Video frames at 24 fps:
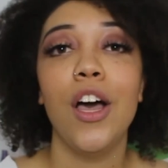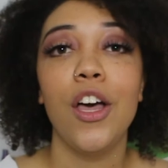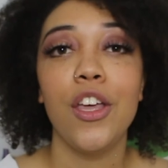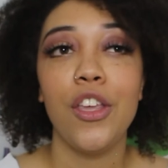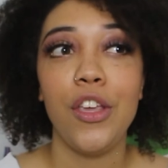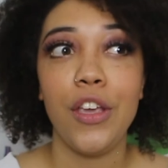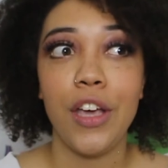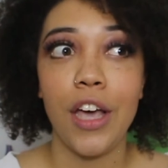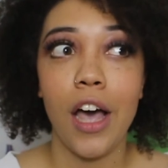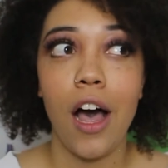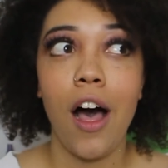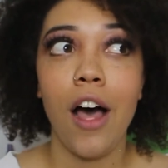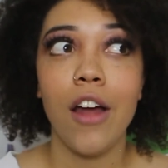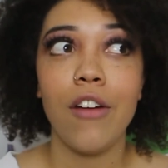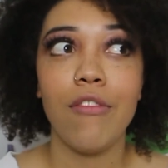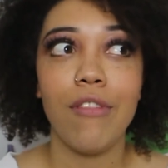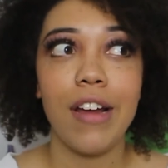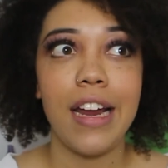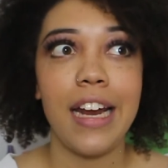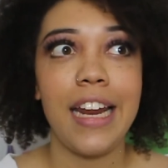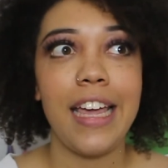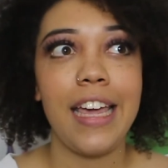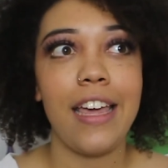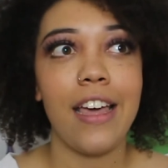you can't
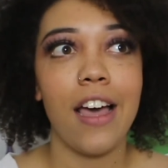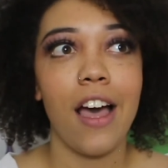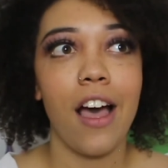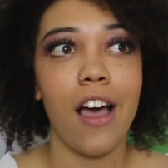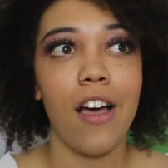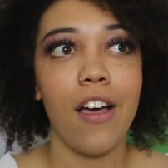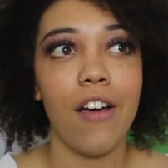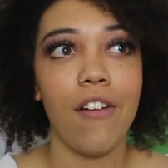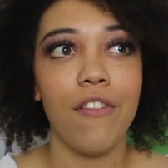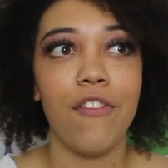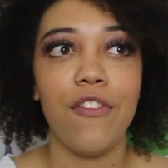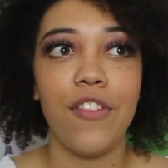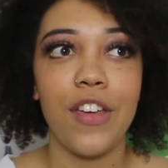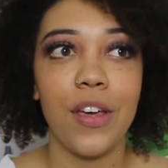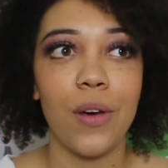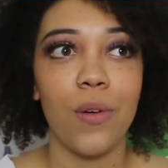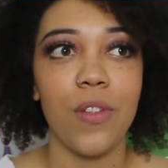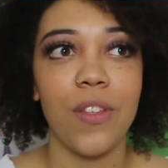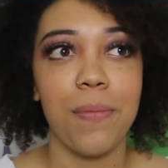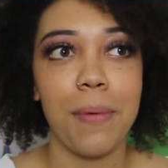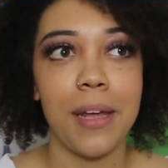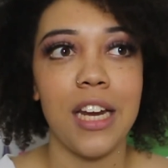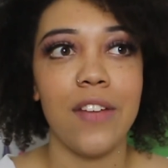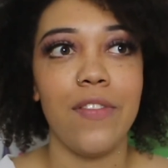really
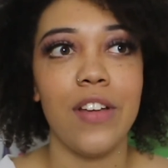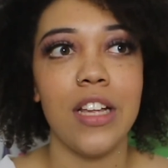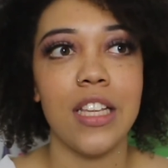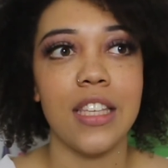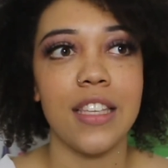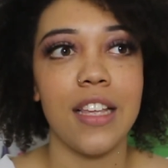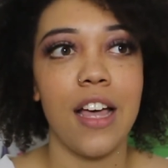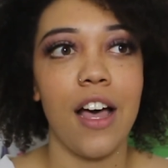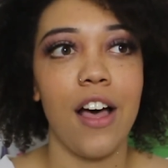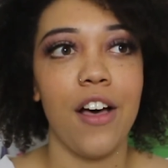feel the benefits